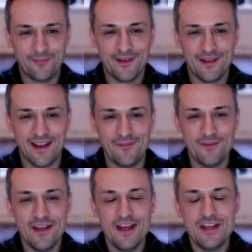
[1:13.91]
Okay.
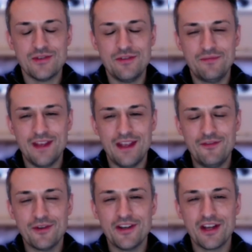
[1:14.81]
So if
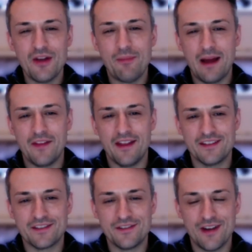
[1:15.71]
you're going to go back then
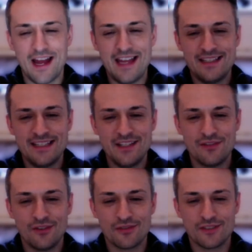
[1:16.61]
to your
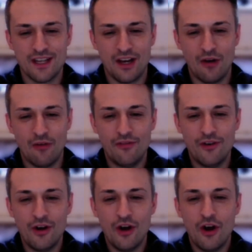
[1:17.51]
18-year-old self,
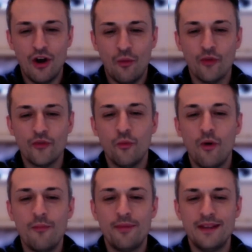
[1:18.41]
what's
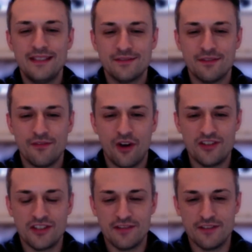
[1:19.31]
one piece of
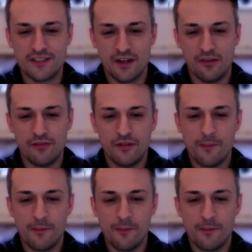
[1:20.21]
advice you'd give yourself?